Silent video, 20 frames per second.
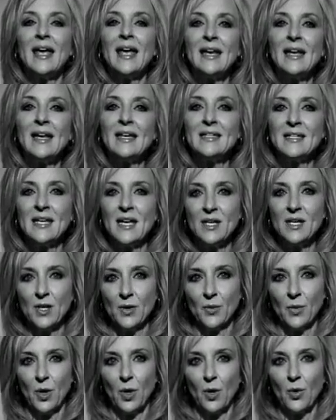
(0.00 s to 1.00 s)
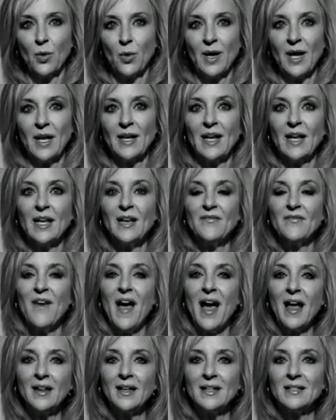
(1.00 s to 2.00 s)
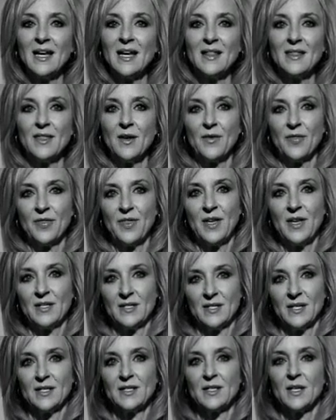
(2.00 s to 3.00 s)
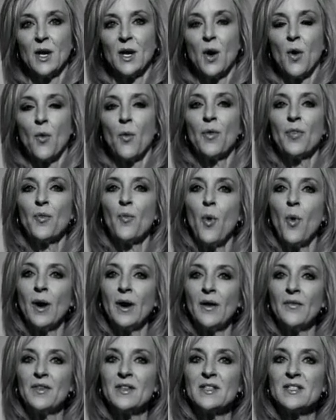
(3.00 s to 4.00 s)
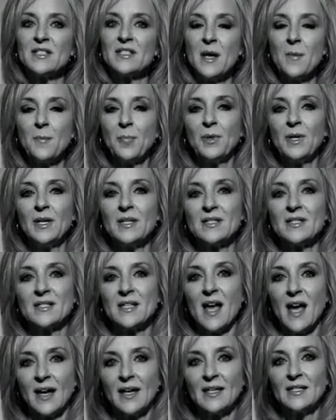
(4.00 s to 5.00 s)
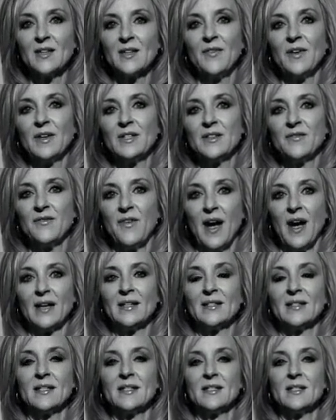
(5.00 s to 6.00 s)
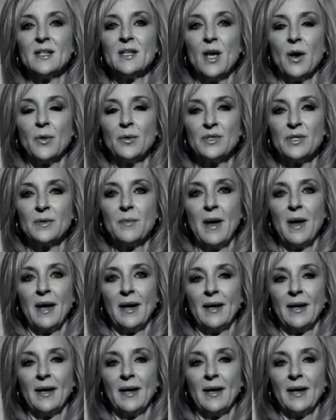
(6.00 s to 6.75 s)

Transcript: Any 10-year-old can invalidate their thesis with one of the simplest scientific devices known to